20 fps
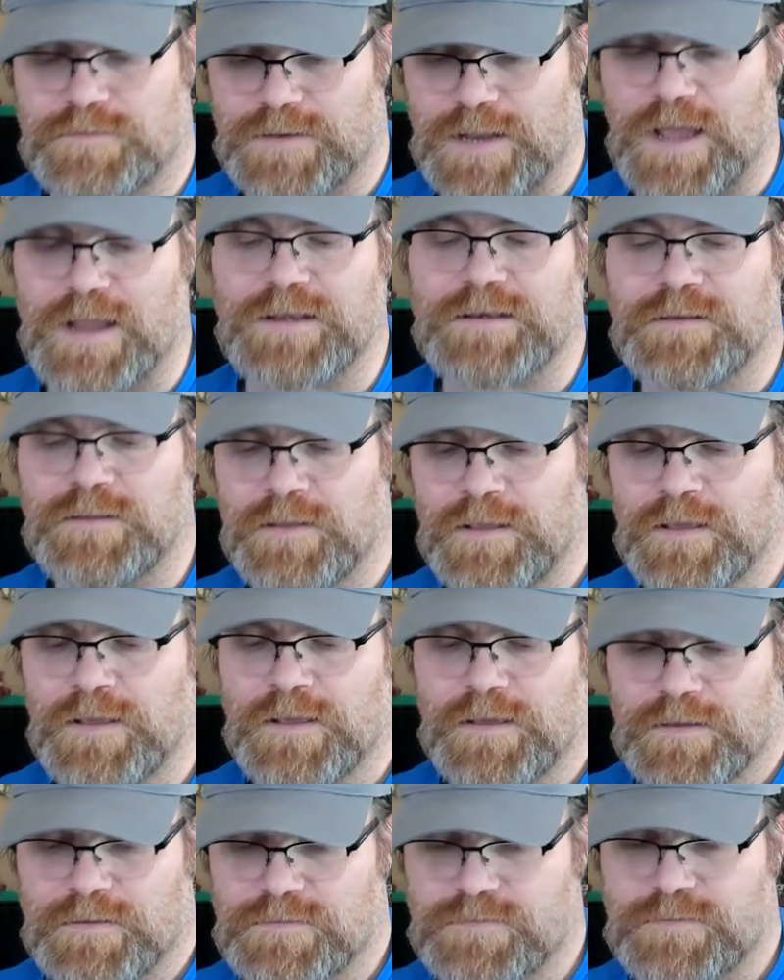nine
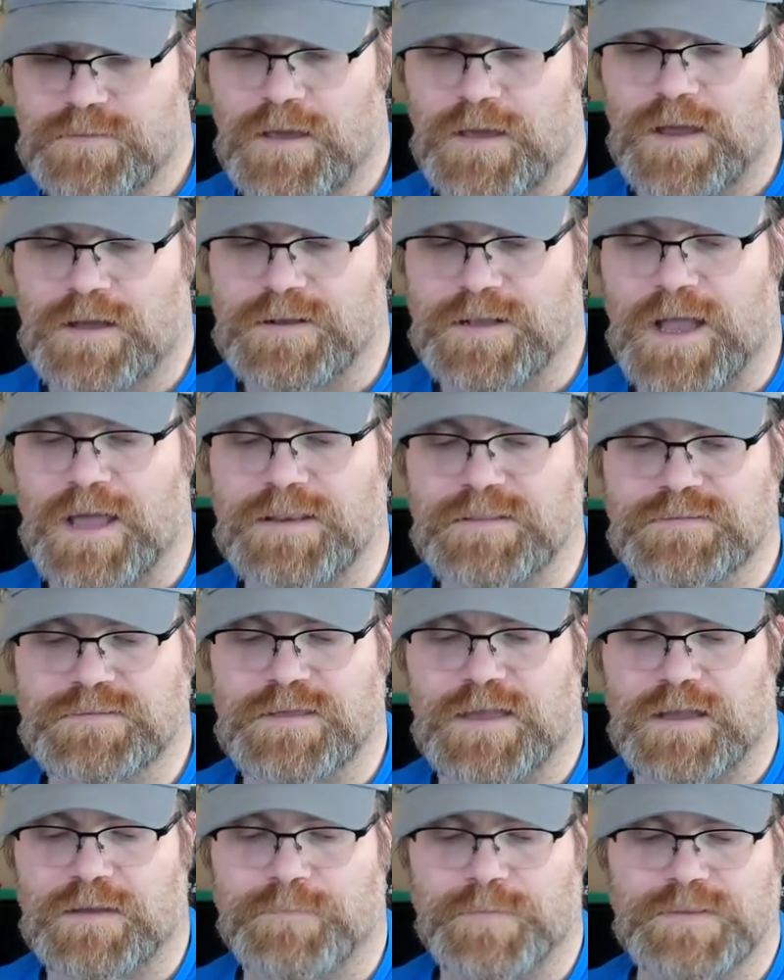uh, guidance
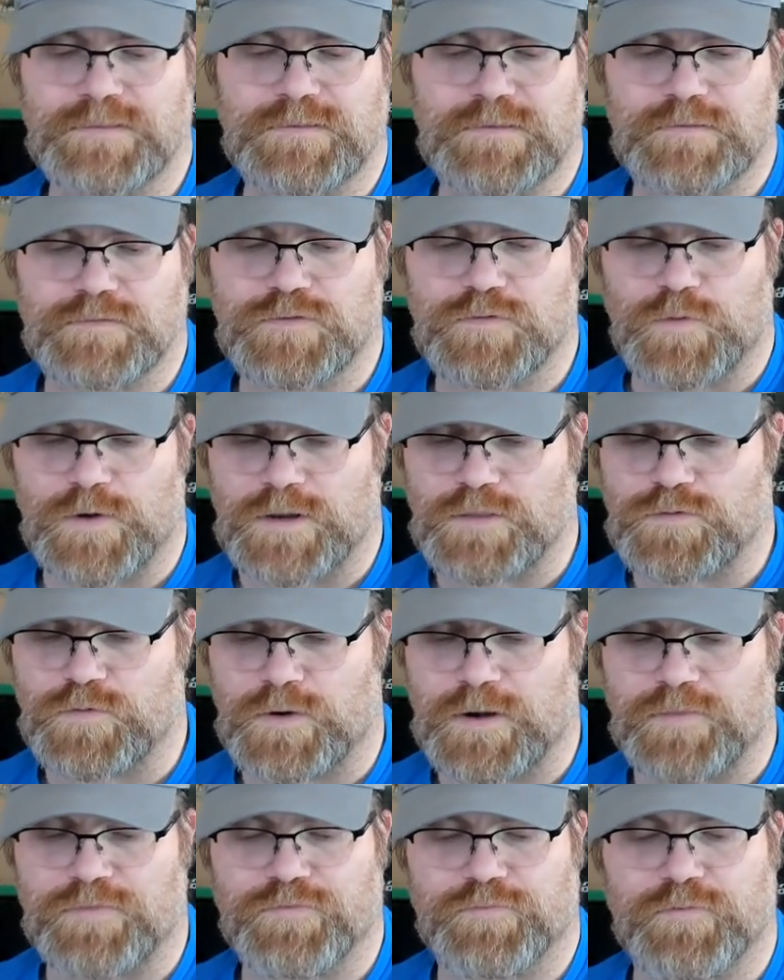documents in
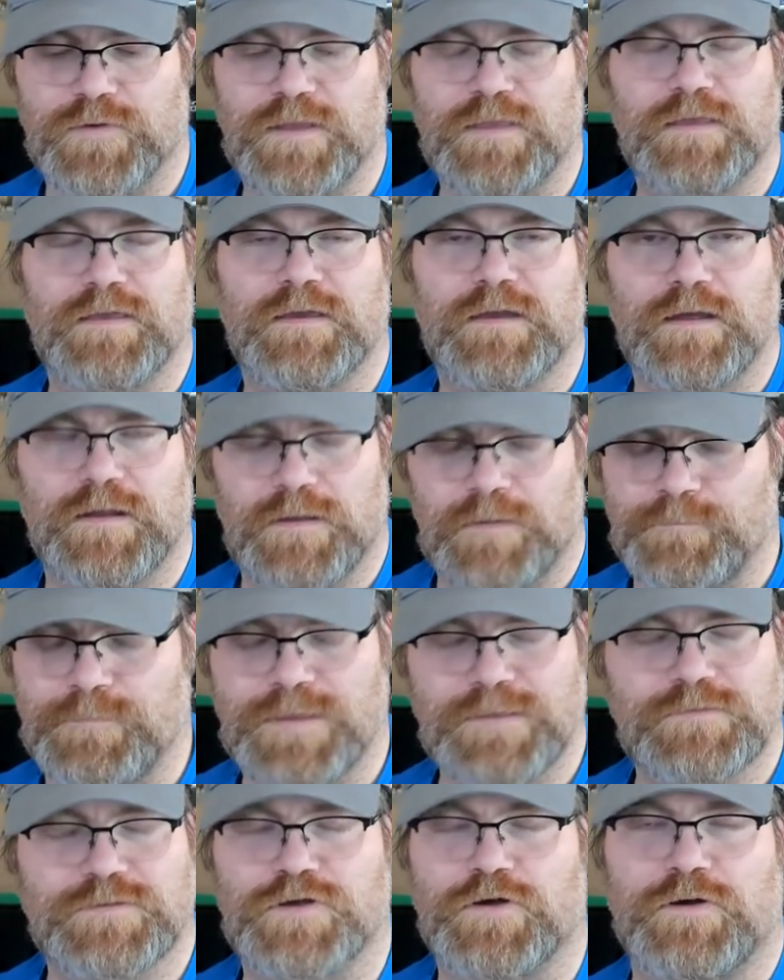2023. I
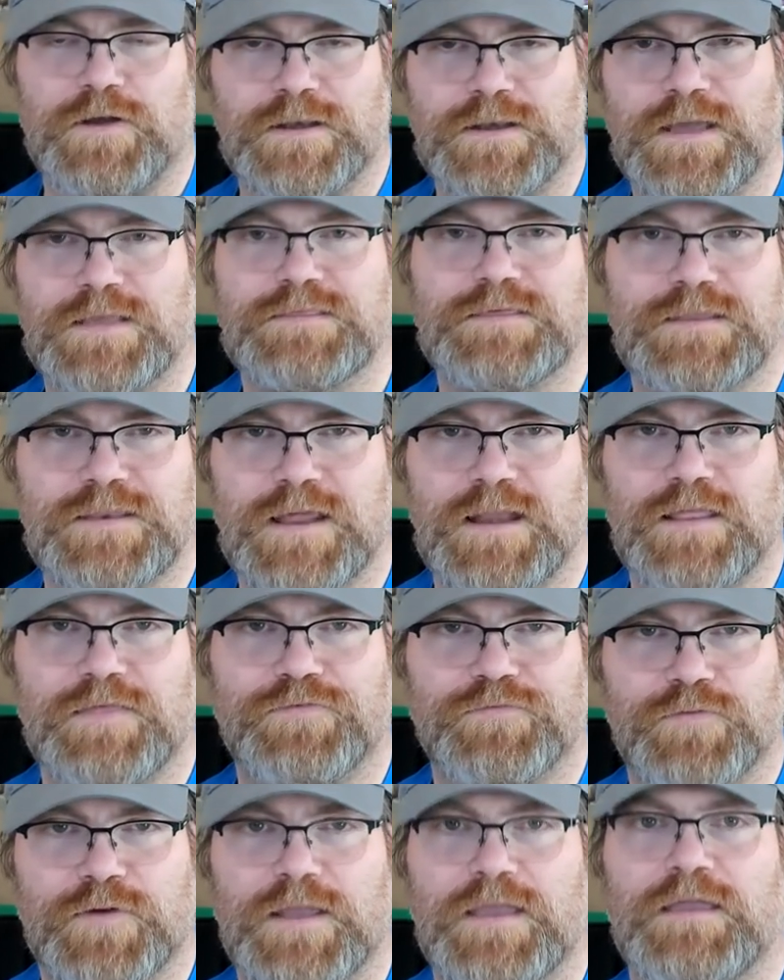mean, sorry,
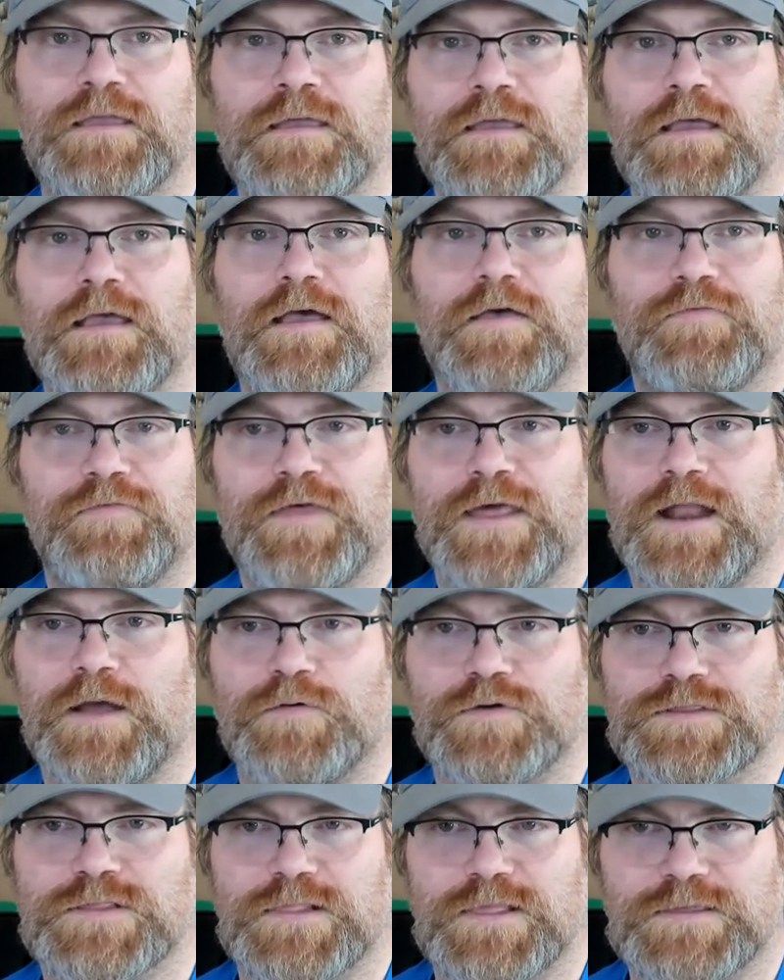1993 that I
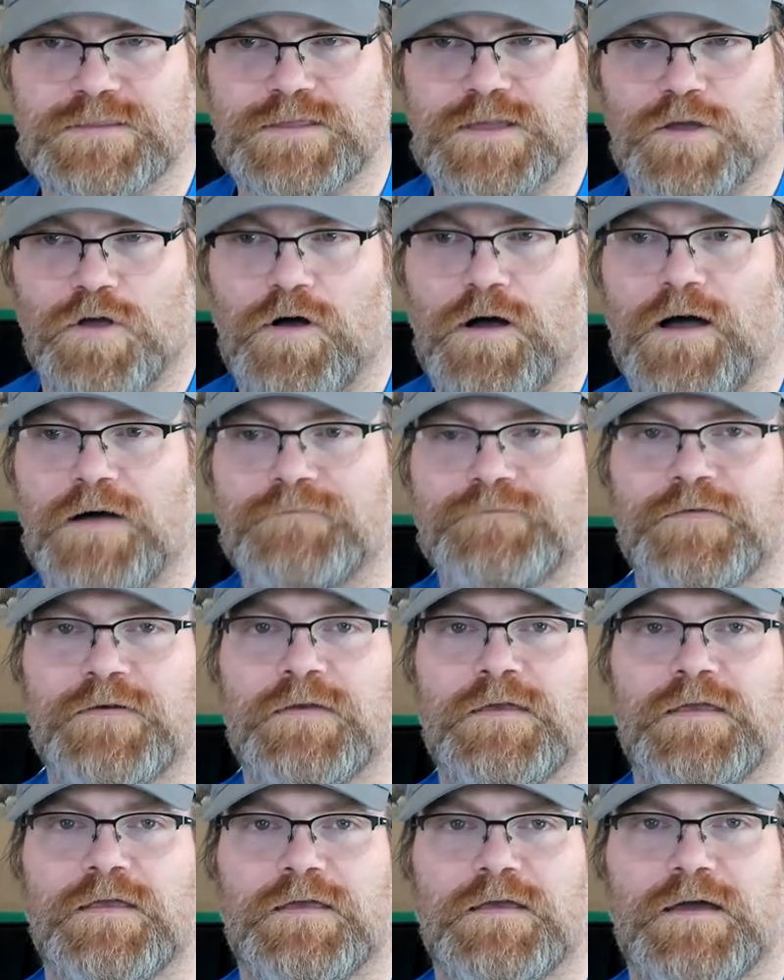was listing off
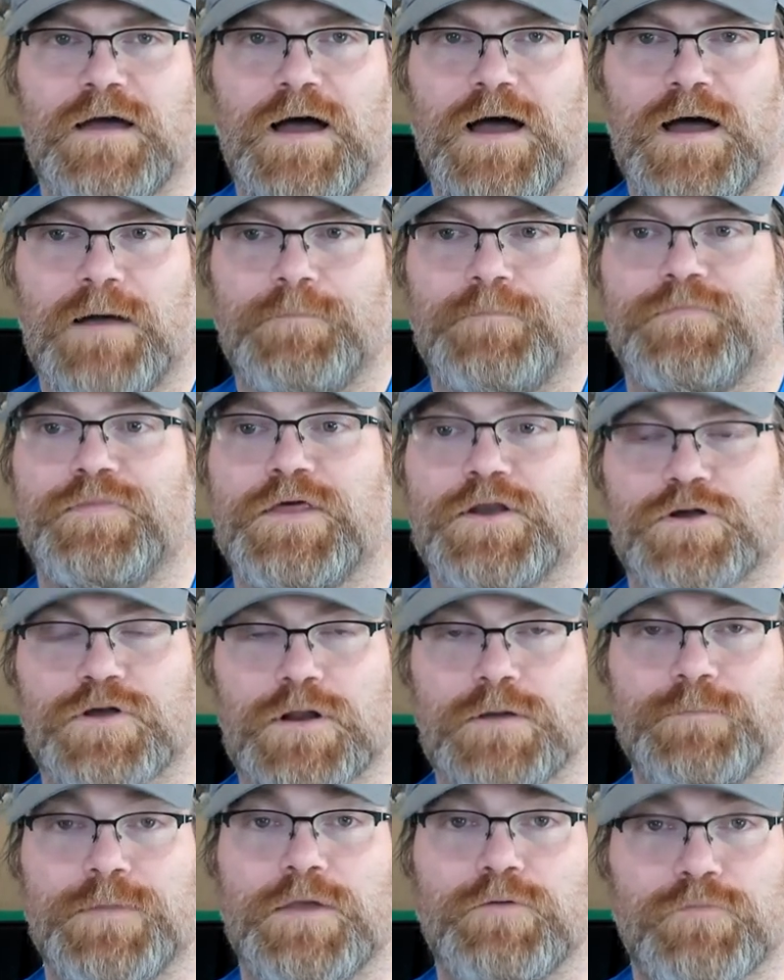um, that are
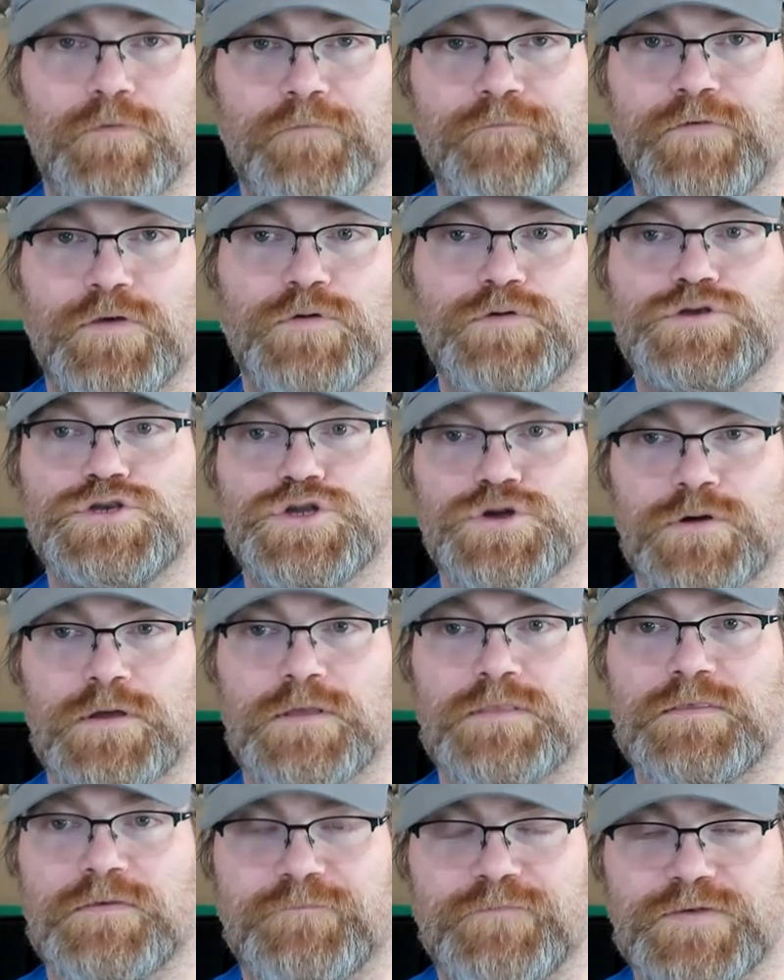going to be reviewed
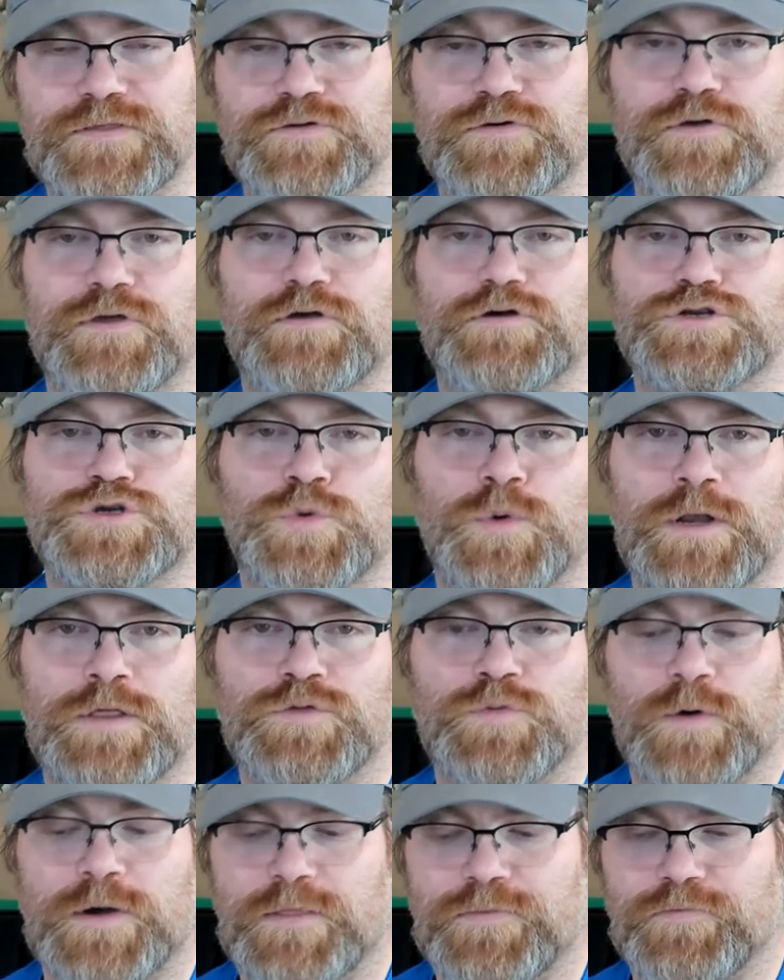during the fiscal year
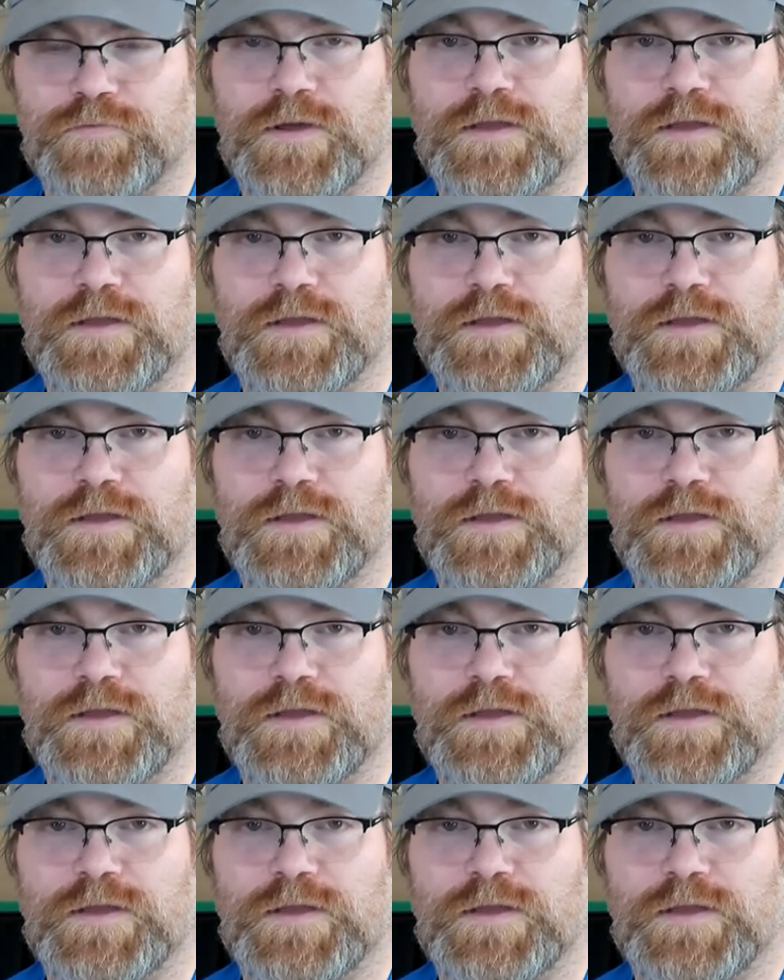2023.